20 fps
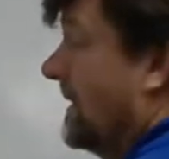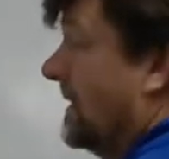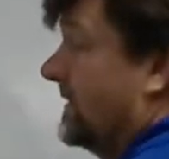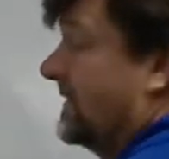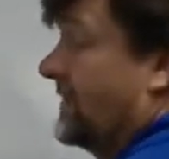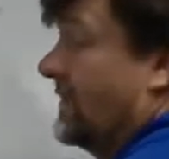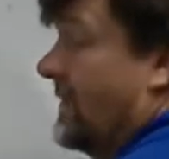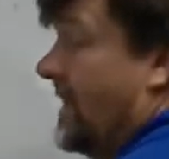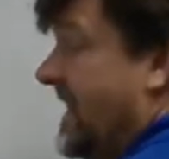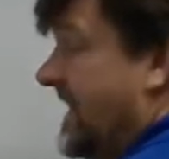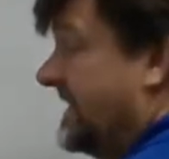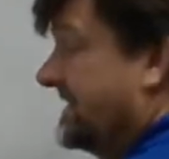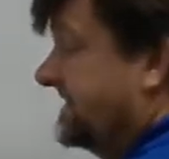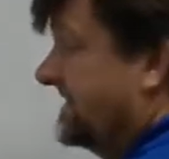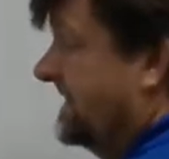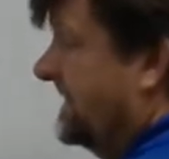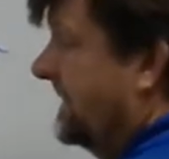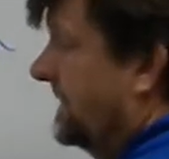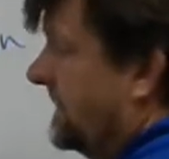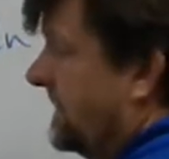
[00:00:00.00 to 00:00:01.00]

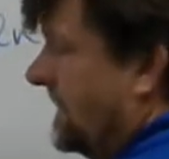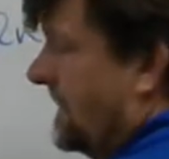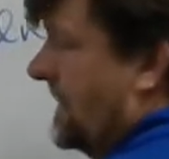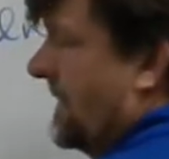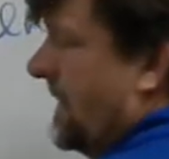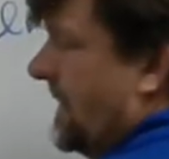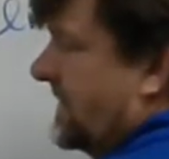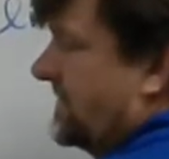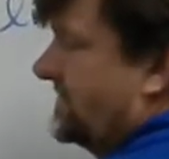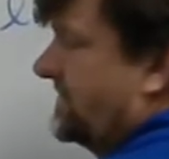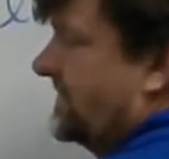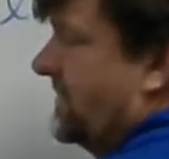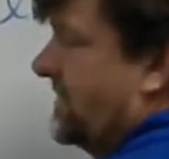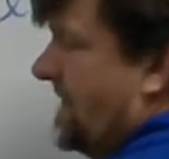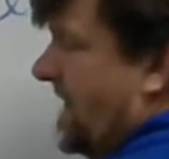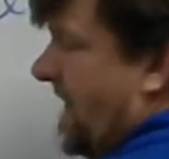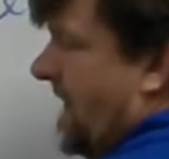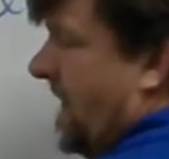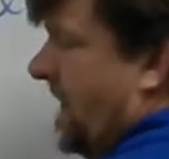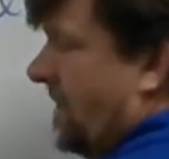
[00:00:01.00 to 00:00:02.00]
Crazy. So
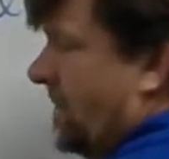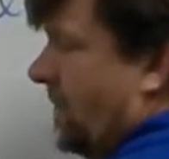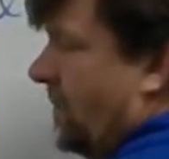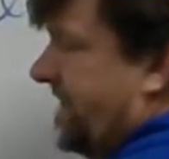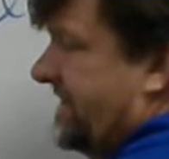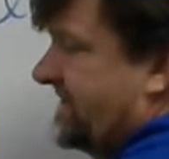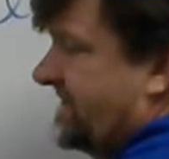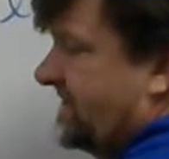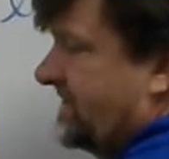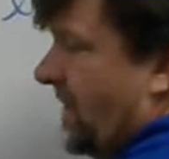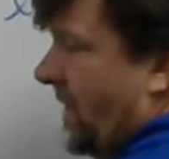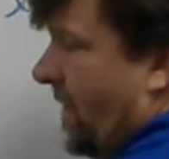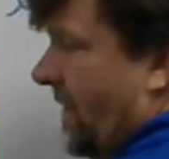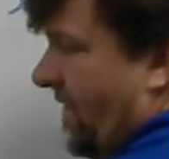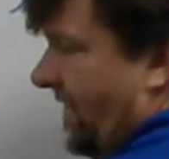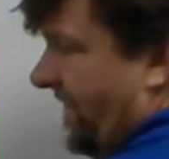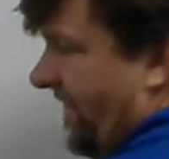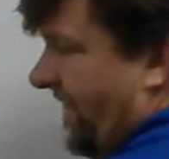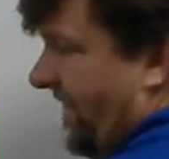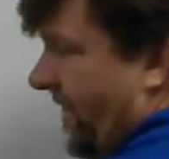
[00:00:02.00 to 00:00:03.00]
then we
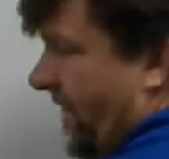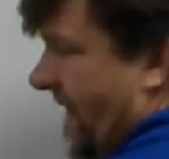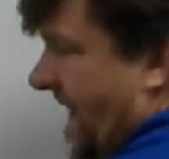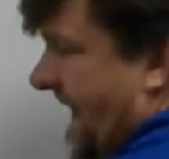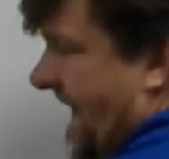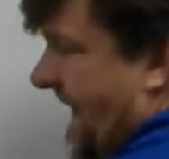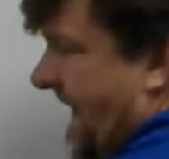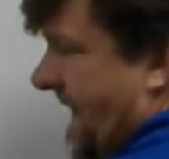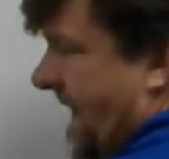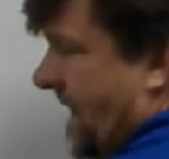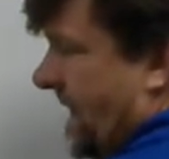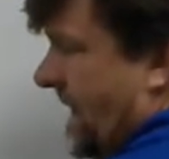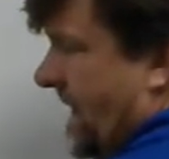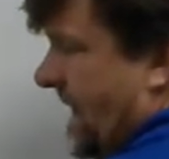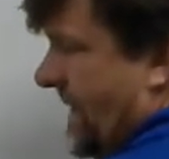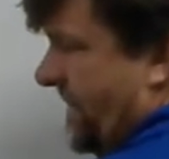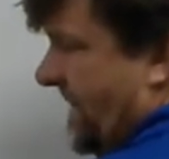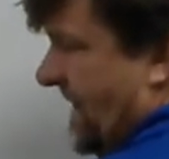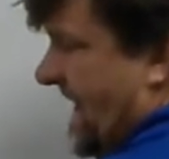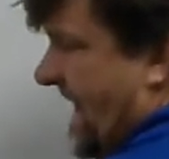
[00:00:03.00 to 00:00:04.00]
solve for n.
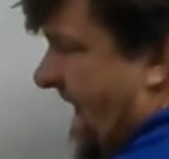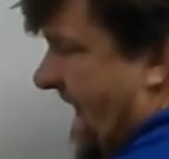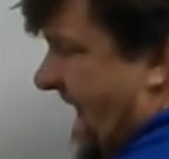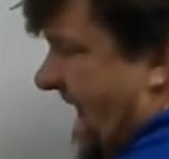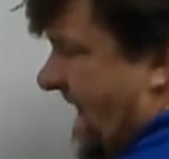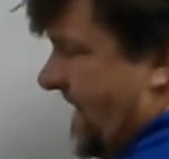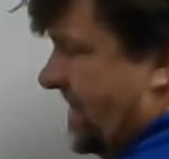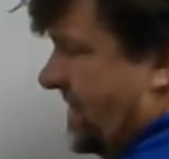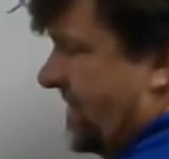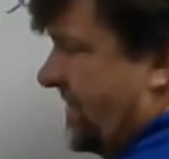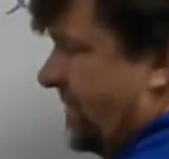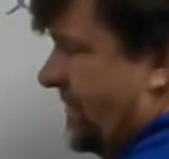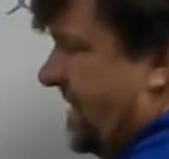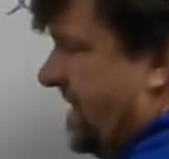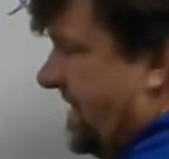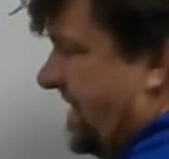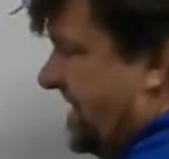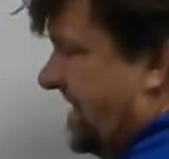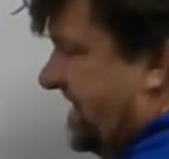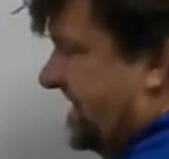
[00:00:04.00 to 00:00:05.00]
I'm going to add 3
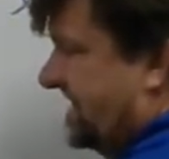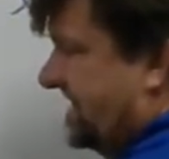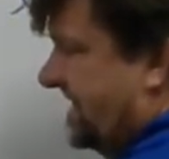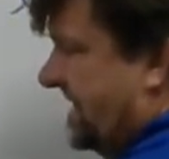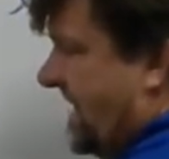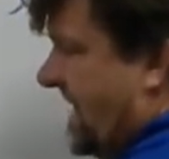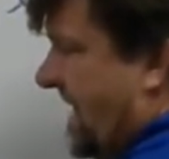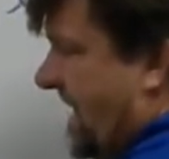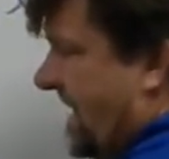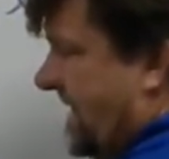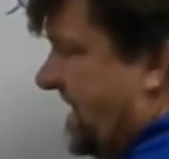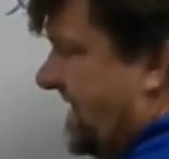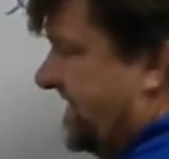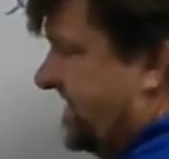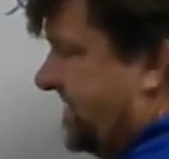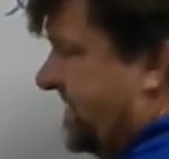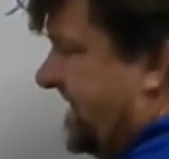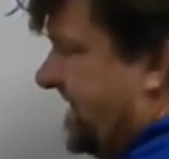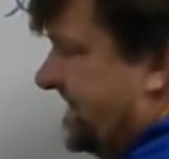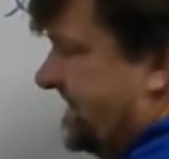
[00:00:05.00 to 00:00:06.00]
to this side. Gives
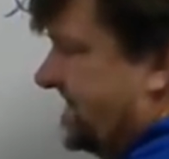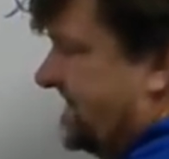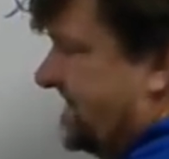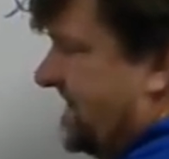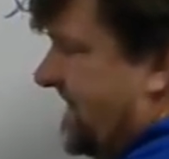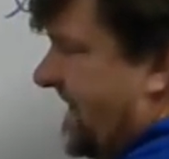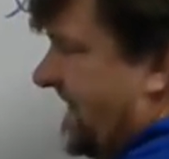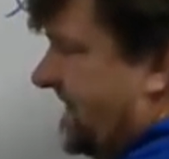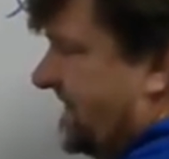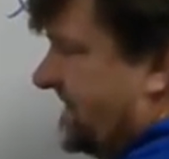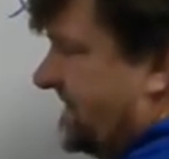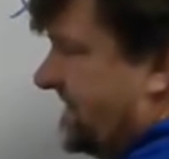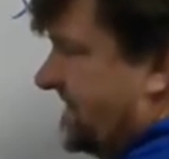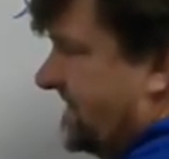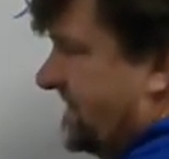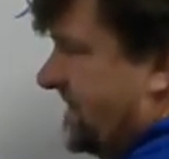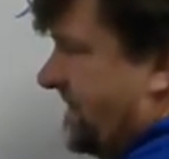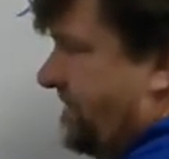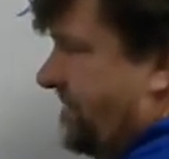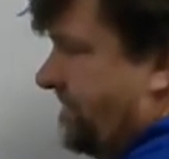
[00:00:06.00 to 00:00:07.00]
me a
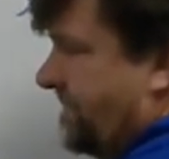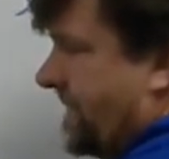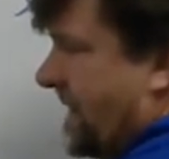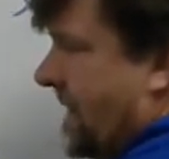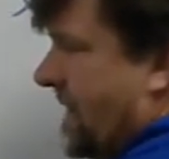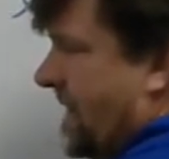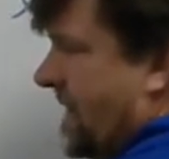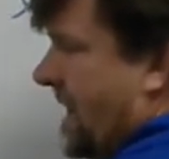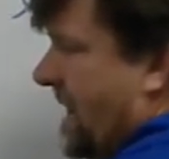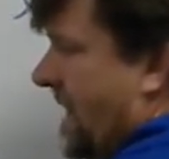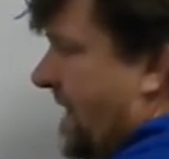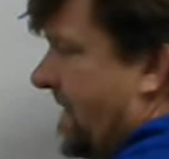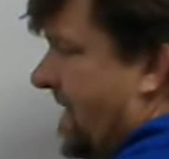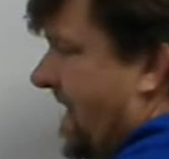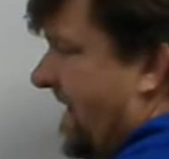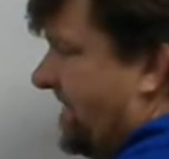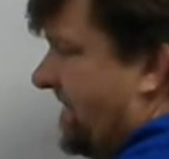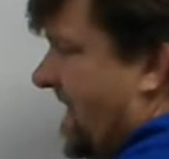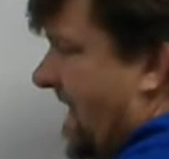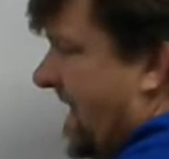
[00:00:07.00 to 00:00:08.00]
6. Then
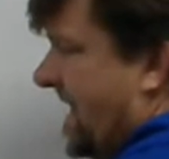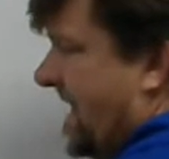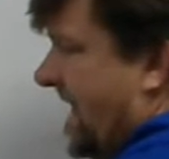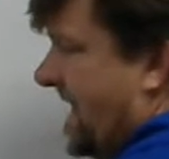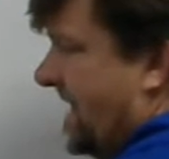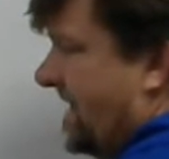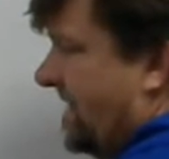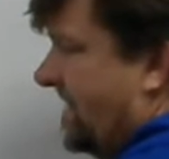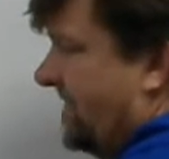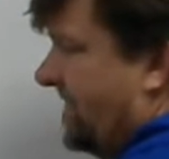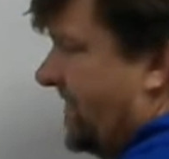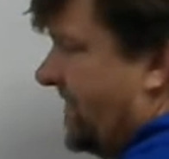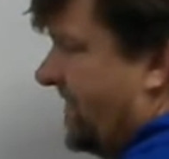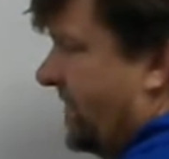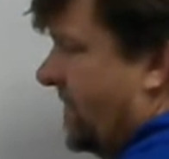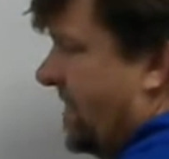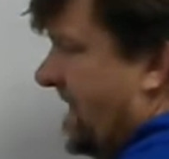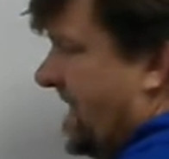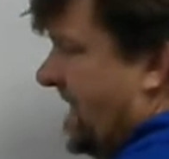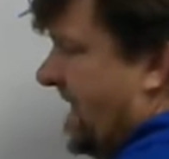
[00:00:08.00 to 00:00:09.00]
I've got negative
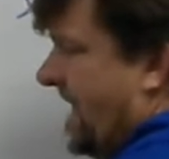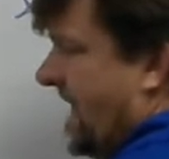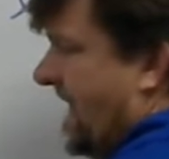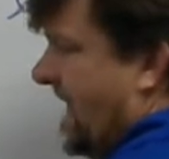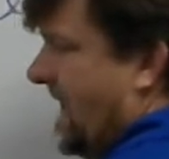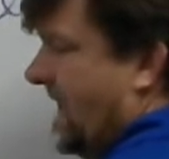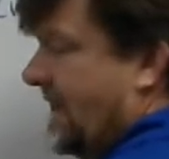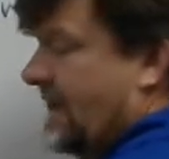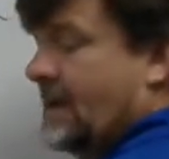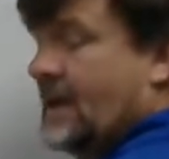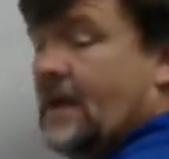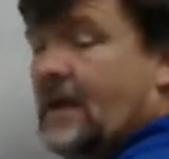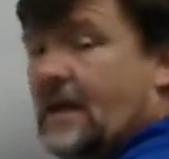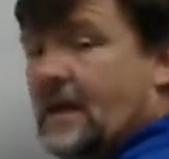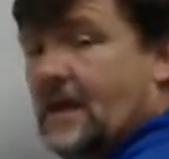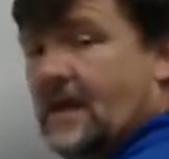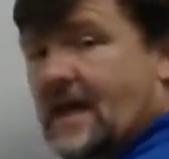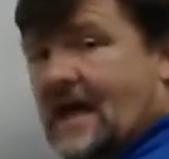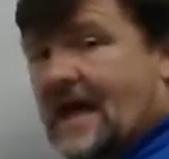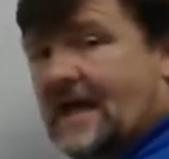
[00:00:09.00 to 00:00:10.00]
3n.
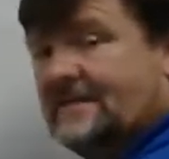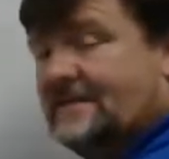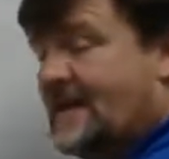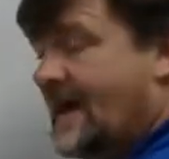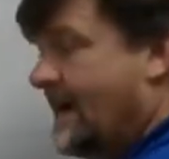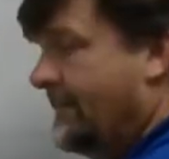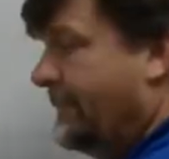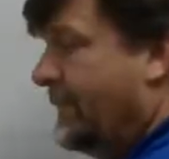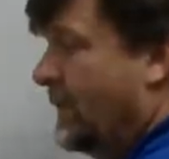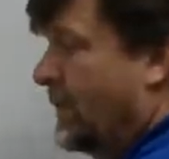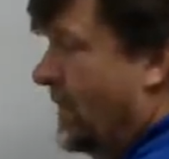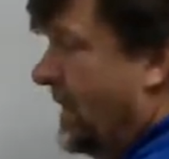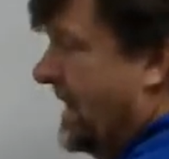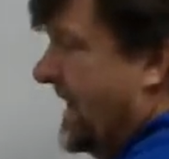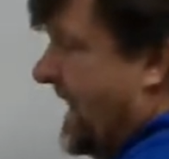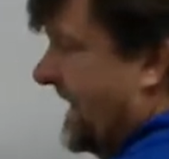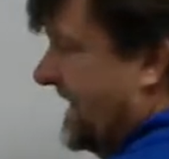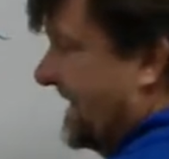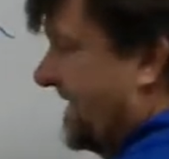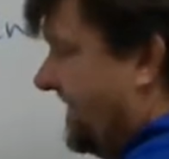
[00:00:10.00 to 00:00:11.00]
At that point,
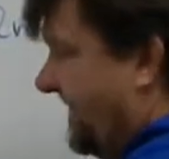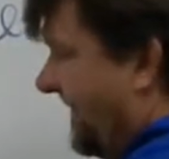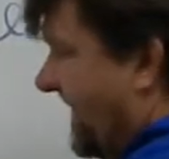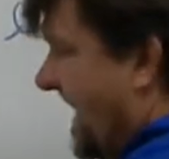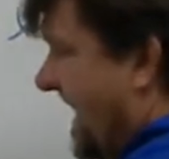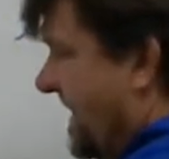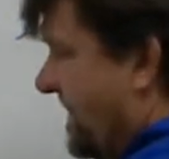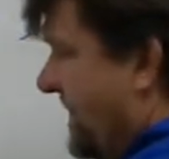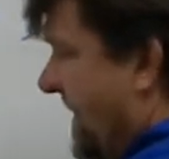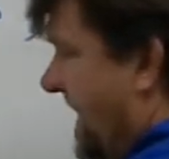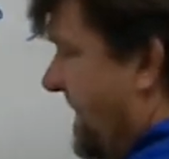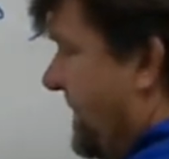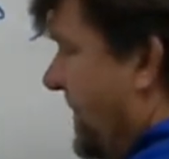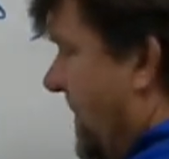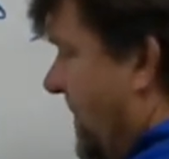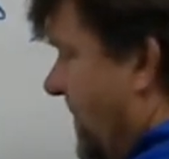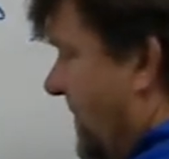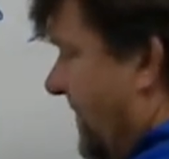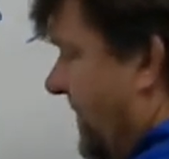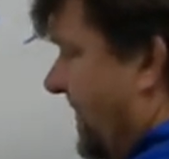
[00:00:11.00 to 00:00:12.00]
I can divide by
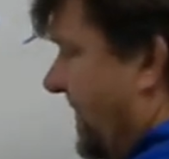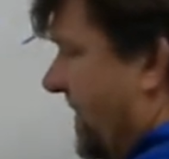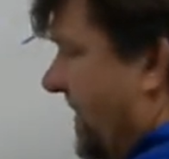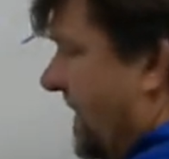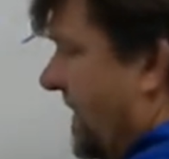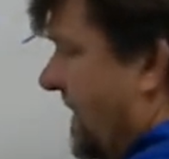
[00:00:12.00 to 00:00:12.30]
both.